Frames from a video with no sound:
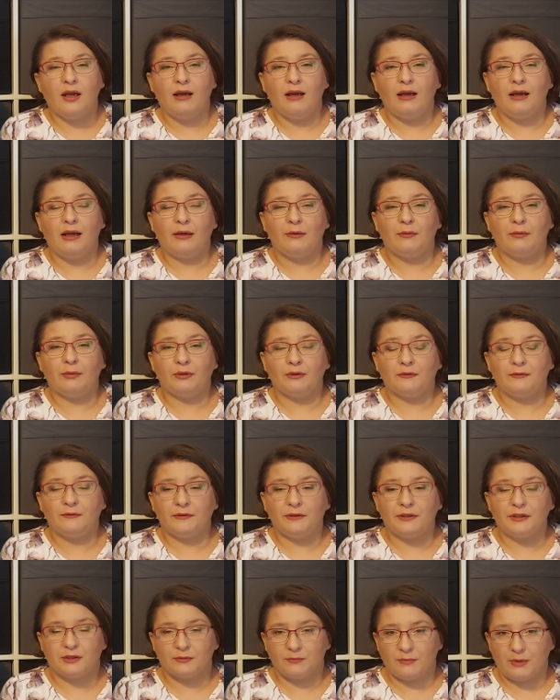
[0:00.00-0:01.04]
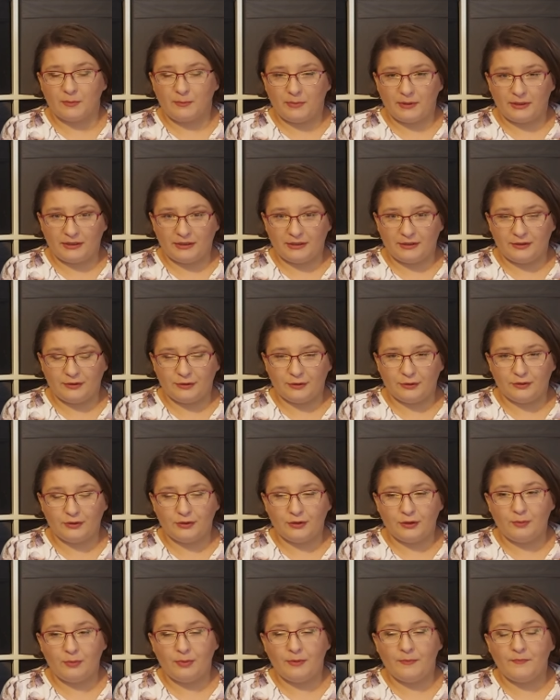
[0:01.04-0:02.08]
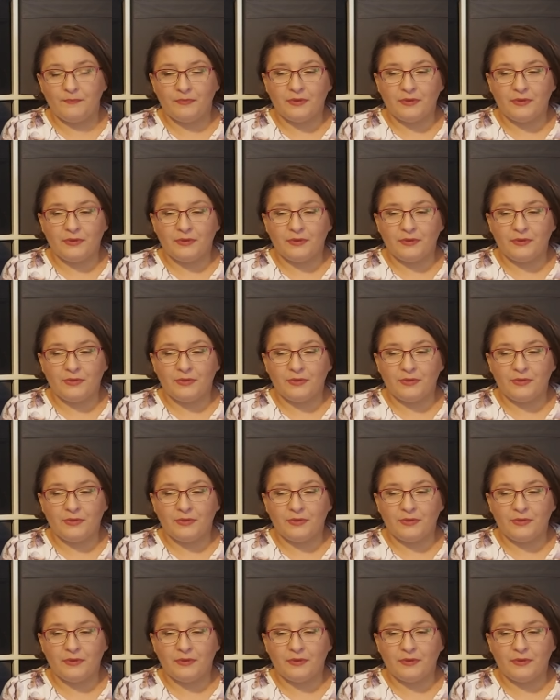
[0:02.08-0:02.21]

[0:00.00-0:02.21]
I will finish my Paddington top.